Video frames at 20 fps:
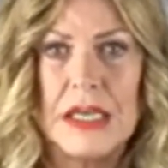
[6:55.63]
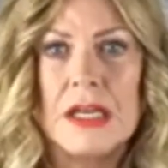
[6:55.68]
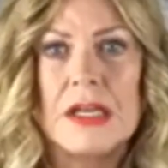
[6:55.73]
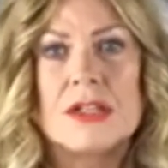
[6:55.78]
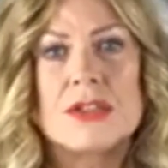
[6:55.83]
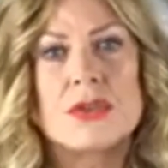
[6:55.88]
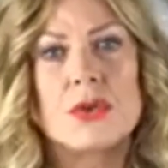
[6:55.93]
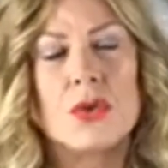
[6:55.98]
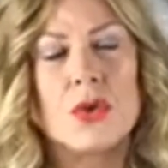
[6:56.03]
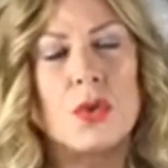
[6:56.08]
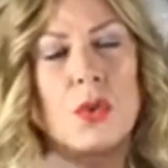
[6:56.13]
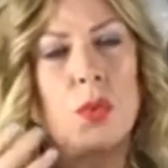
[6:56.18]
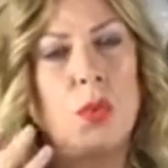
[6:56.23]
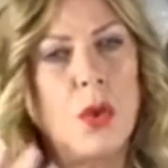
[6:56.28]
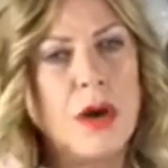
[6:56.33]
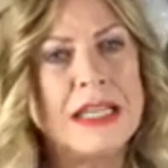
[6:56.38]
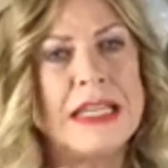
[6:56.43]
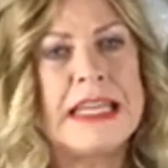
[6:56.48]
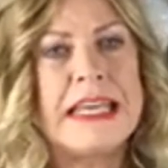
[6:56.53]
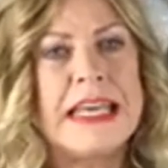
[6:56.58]
So
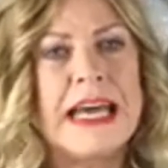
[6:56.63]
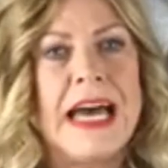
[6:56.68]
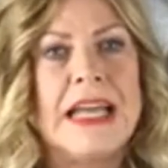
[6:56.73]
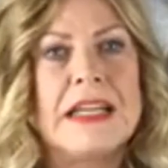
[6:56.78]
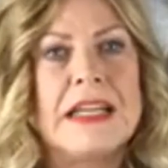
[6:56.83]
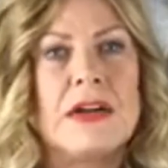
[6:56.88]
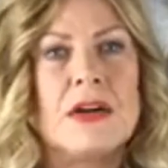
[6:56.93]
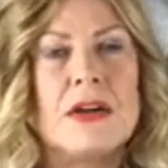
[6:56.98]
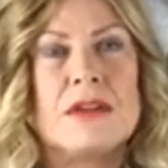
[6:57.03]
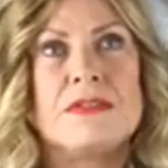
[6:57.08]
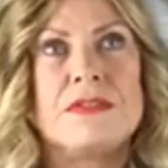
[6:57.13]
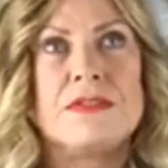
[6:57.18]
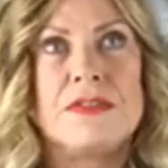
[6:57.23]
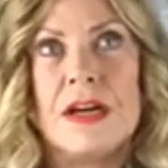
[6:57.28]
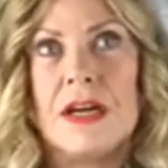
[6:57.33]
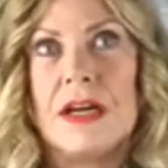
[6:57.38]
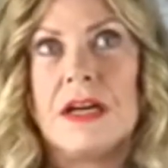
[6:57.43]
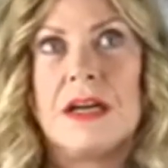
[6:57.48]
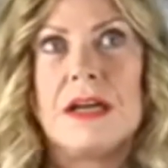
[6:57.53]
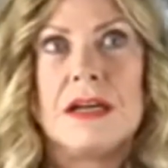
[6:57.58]
1 can of
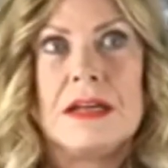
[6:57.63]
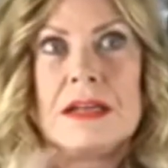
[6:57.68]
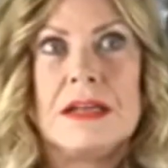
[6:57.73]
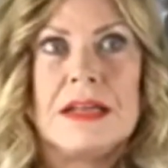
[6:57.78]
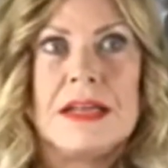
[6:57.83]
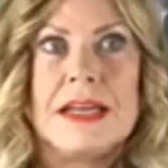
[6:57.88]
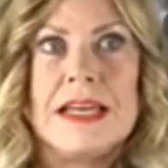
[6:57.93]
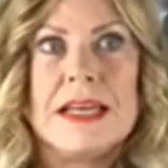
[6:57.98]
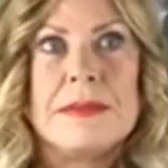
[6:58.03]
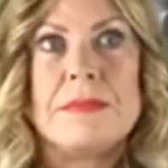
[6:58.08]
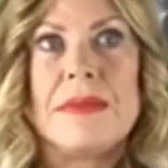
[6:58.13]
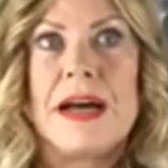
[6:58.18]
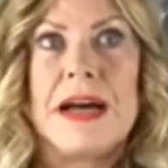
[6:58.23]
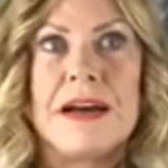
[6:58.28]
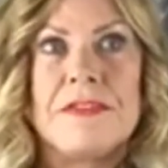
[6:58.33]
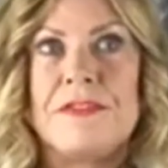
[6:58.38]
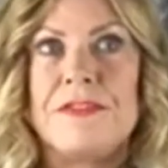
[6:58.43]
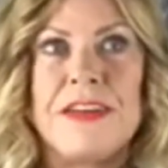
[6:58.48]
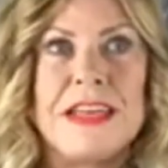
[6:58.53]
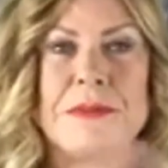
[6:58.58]
a
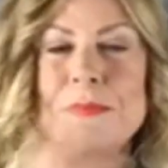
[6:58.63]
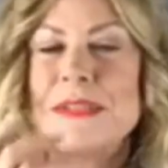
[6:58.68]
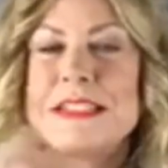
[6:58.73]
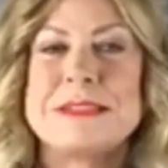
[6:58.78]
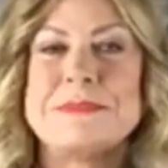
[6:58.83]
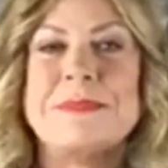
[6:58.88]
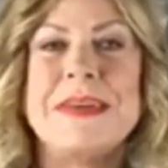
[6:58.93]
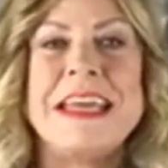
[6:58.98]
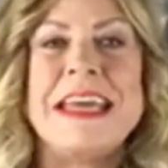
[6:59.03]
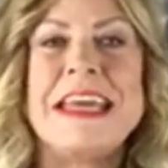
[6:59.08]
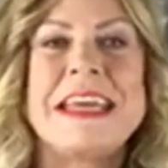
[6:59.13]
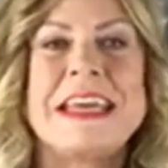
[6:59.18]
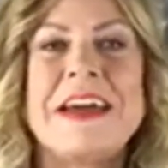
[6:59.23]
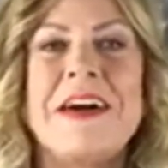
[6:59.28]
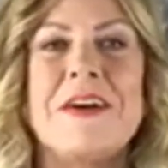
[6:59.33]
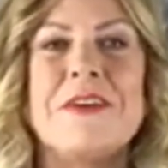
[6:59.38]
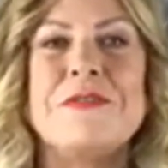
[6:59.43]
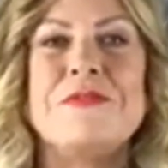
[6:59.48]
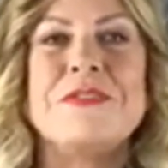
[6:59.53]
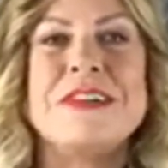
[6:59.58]
famous make
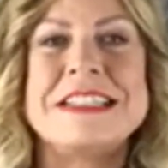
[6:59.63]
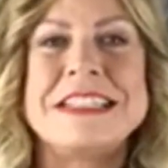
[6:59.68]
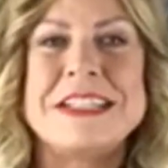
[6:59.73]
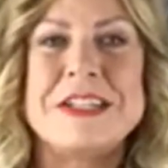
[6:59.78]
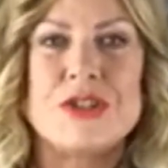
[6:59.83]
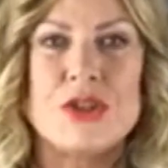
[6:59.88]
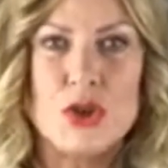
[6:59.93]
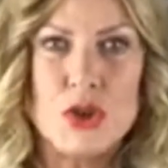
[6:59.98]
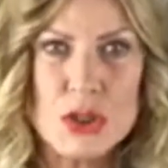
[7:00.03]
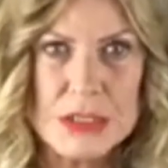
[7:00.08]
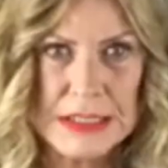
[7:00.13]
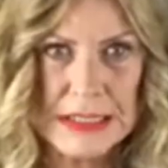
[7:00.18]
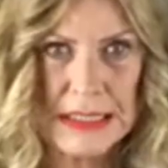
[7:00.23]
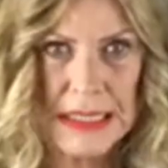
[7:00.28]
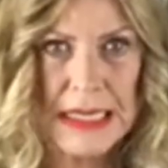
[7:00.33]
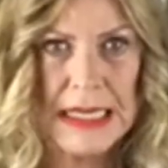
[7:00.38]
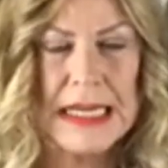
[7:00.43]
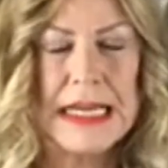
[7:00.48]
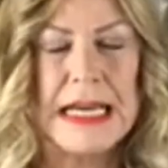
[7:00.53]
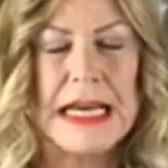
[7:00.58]
of fizzy juice
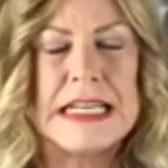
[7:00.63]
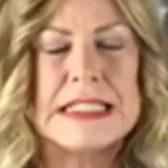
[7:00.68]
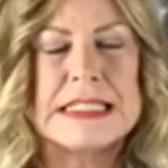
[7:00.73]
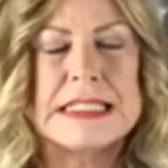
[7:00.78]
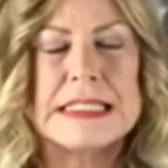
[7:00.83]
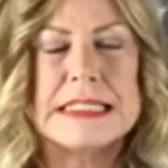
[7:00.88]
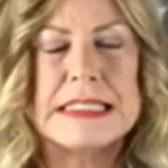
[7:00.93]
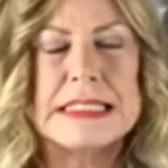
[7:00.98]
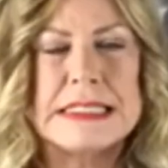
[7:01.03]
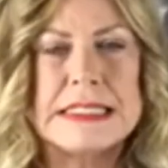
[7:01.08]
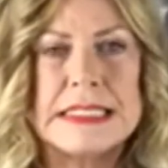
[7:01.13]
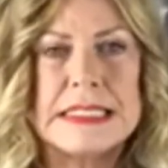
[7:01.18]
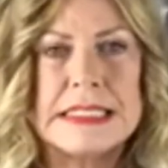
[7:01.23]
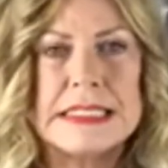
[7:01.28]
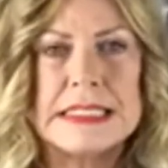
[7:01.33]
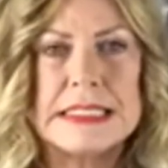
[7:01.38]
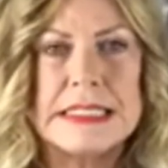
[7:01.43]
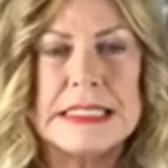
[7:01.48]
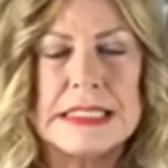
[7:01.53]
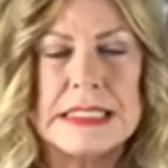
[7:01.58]
has got
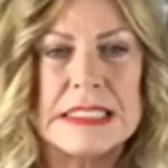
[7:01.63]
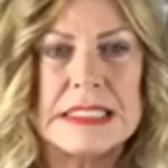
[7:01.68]
16